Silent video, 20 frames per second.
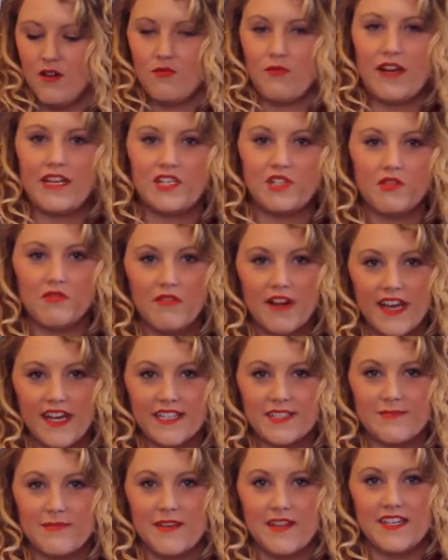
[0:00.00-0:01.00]
Rachel
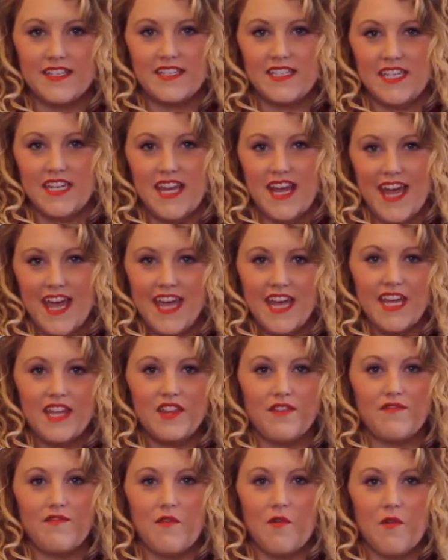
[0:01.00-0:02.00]
Ray's with us today in
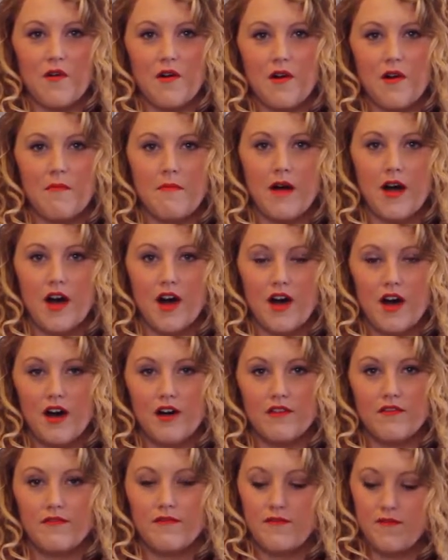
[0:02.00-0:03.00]
the form
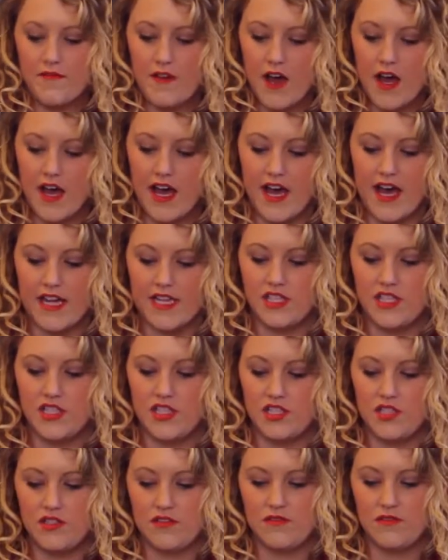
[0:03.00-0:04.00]
of
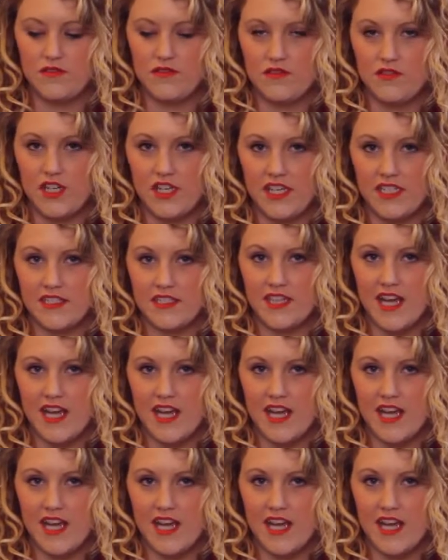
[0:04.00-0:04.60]
chicken